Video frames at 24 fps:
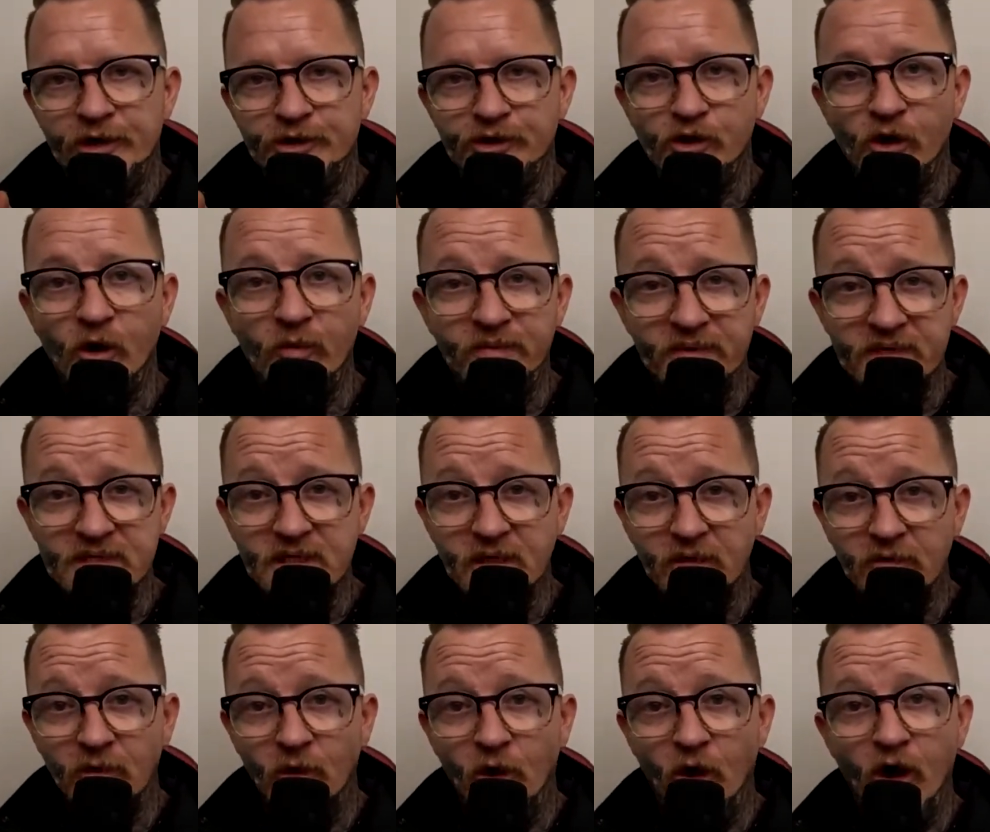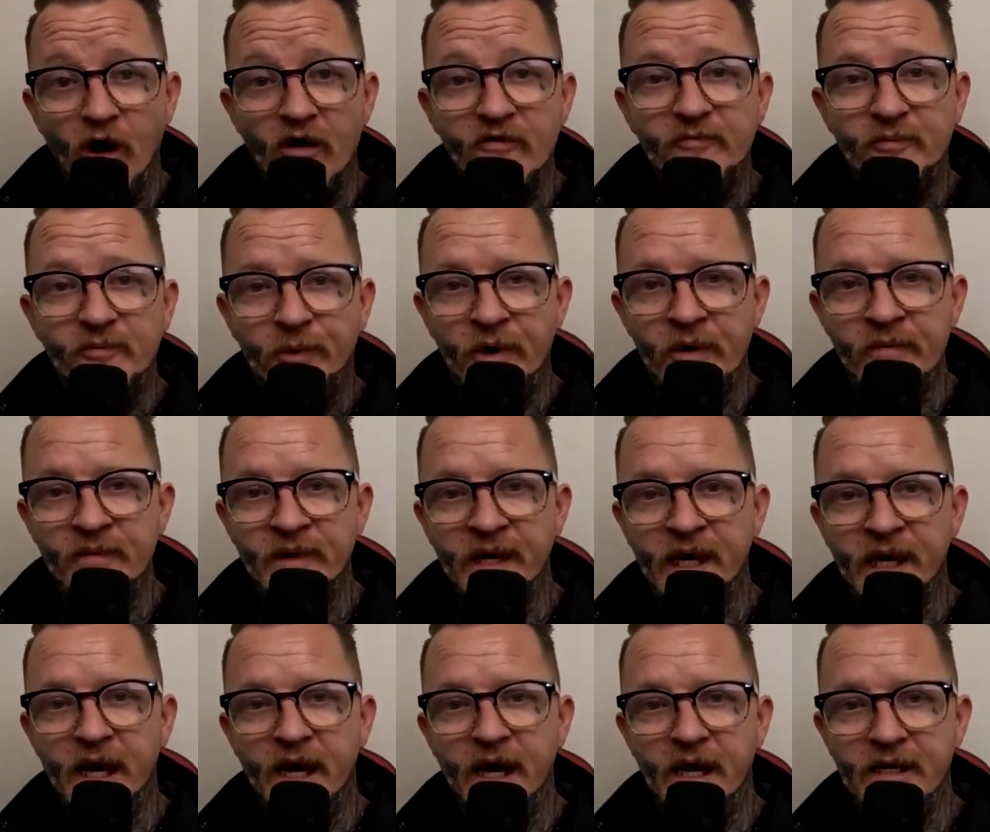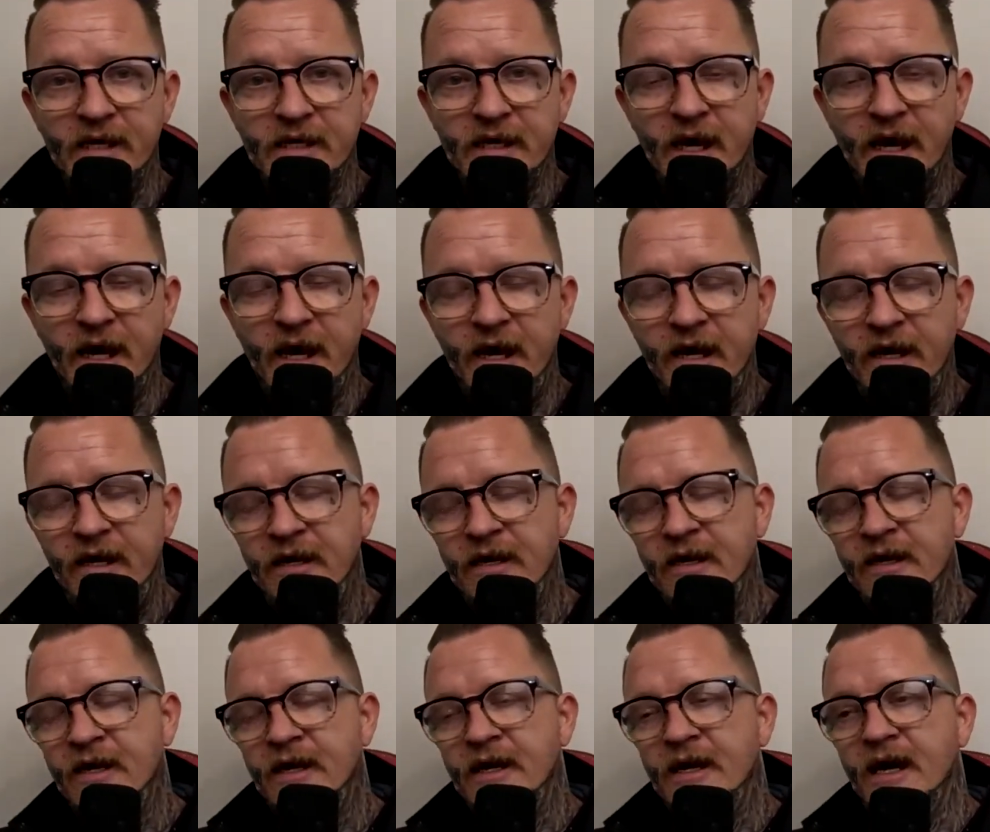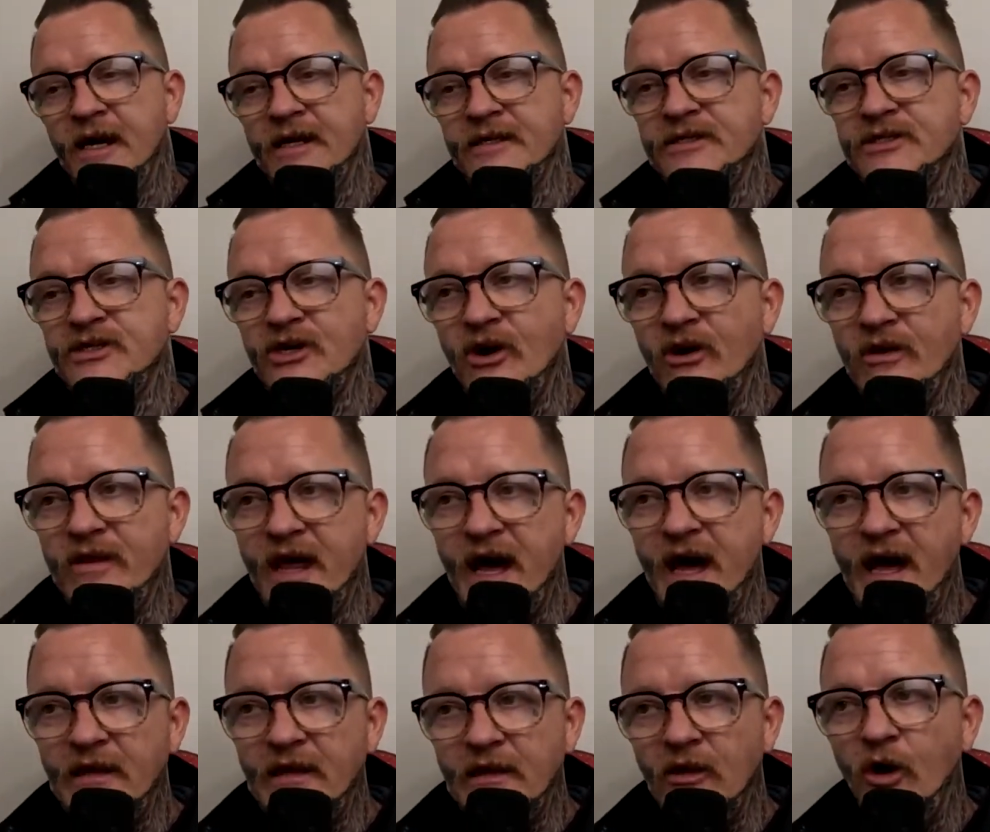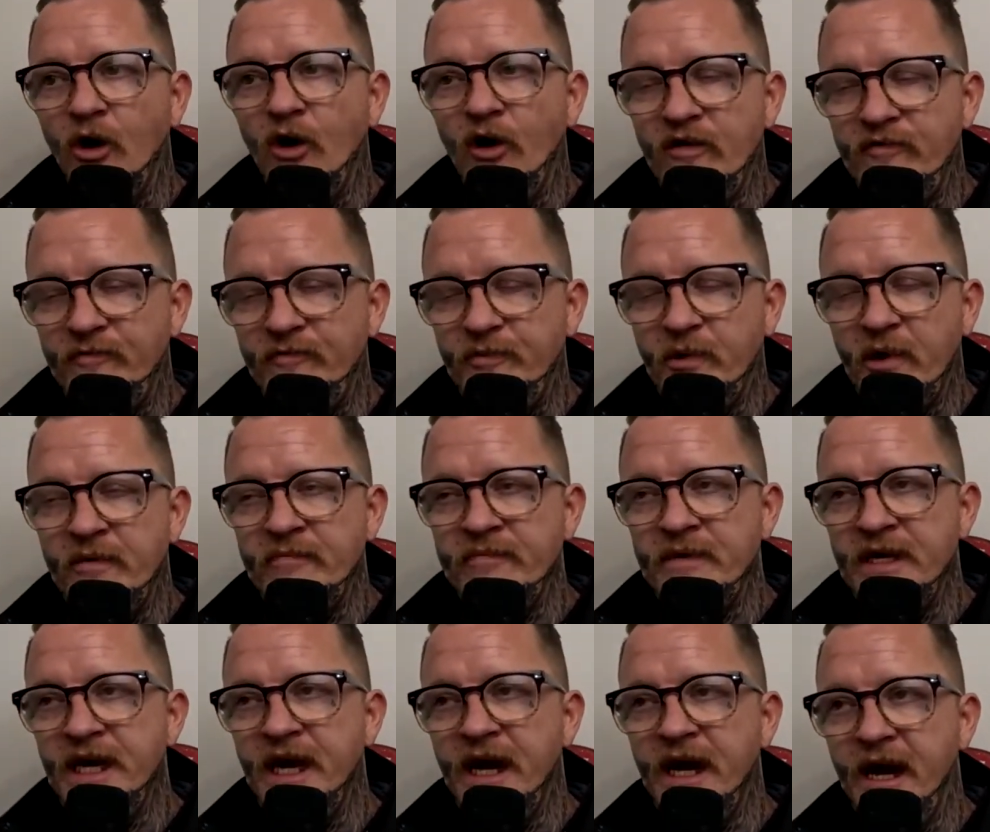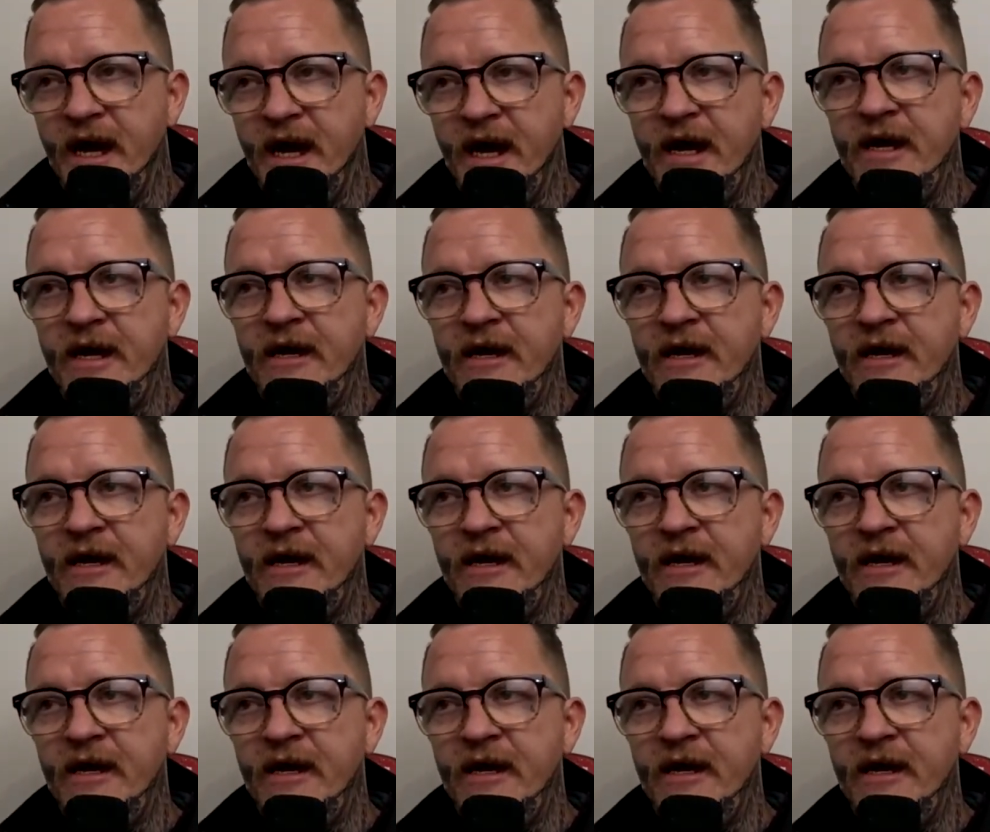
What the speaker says: as a live premiere, yeah? And so that live premiere